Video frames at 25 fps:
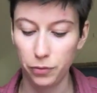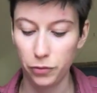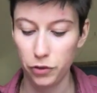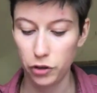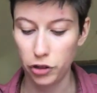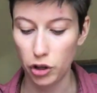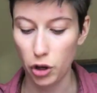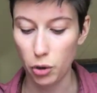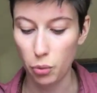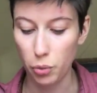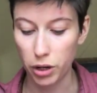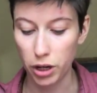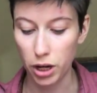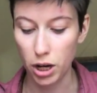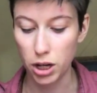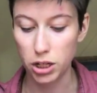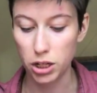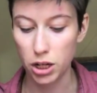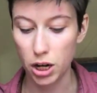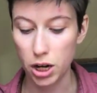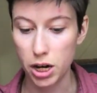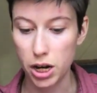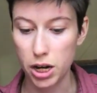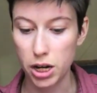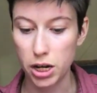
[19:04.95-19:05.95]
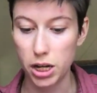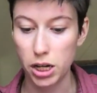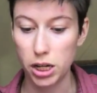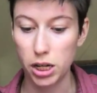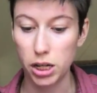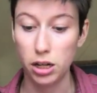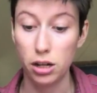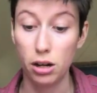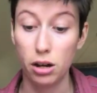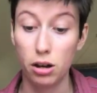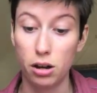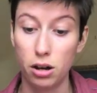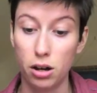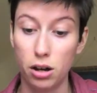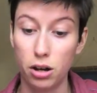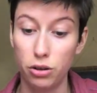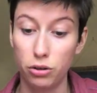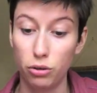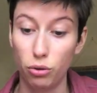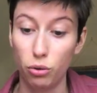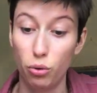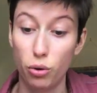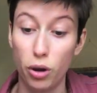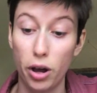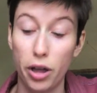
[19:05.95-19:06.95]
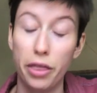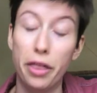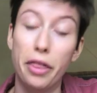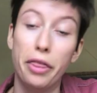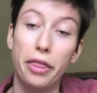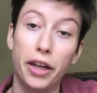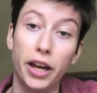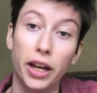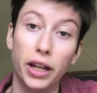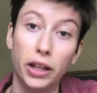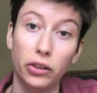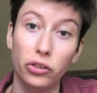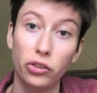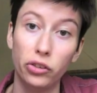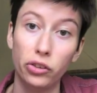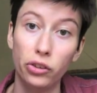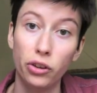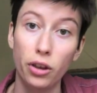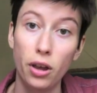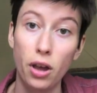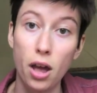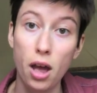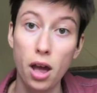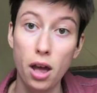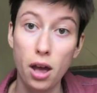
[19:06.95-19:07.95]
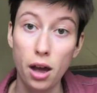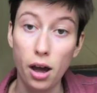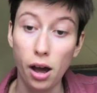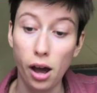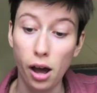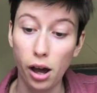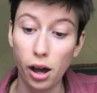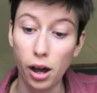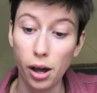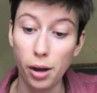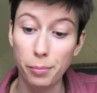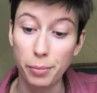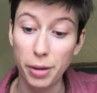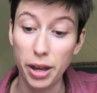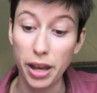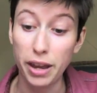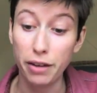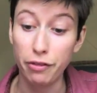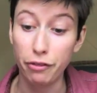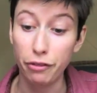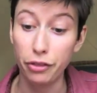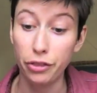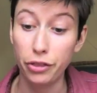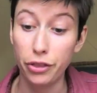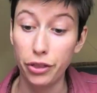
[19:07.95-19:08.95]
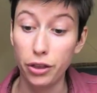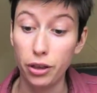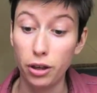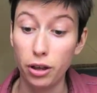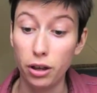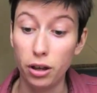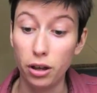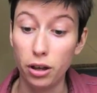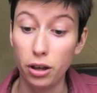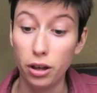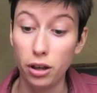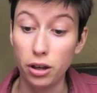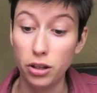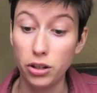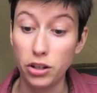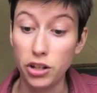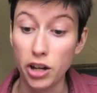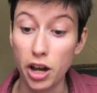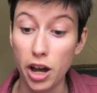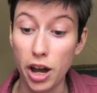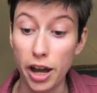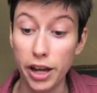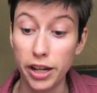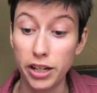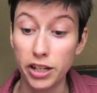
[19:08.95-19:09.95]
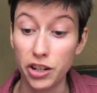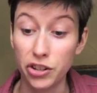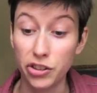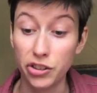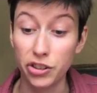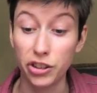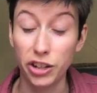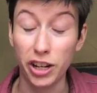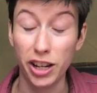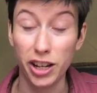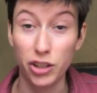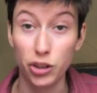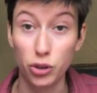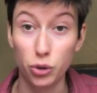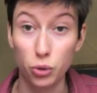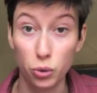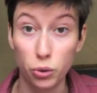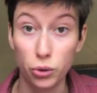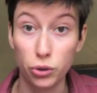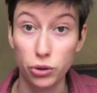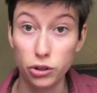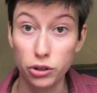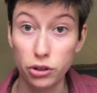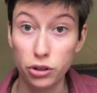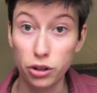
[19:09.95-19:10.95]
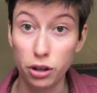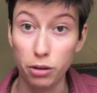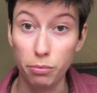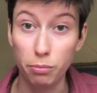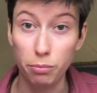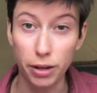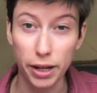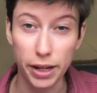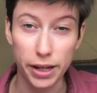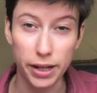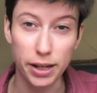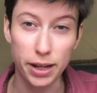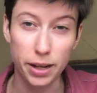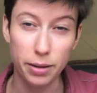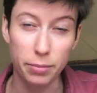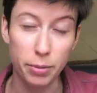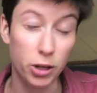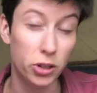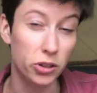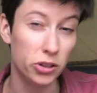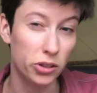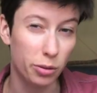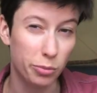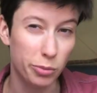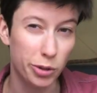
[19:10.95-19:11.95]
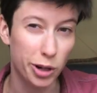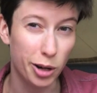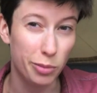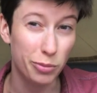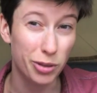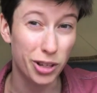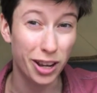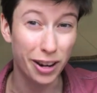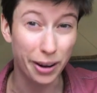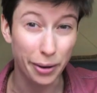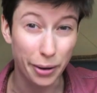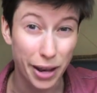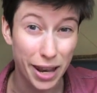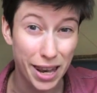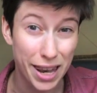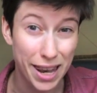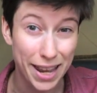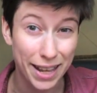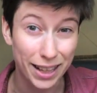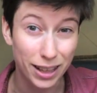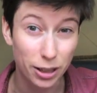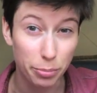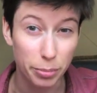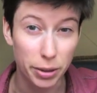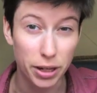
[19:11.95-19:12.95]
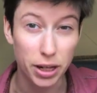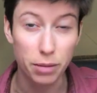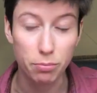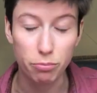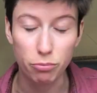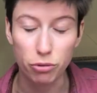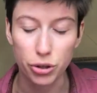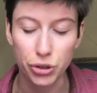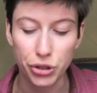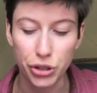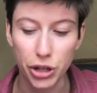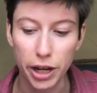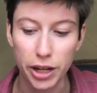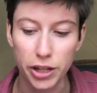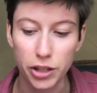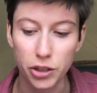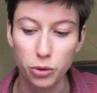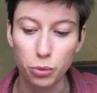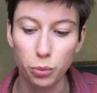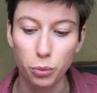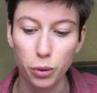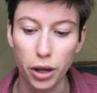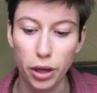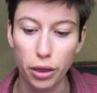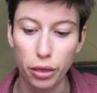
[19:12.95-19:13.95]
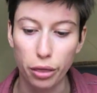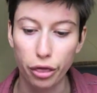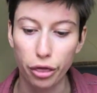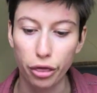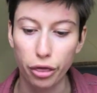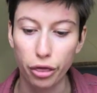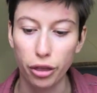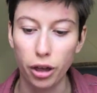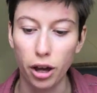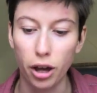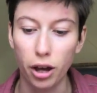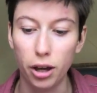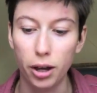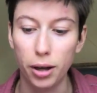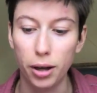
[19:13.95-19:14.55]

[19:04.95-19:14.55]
So when I dye yarn or other things, if the dye doesn't exhaust completely, because sometimes I'm a little bit imprecise with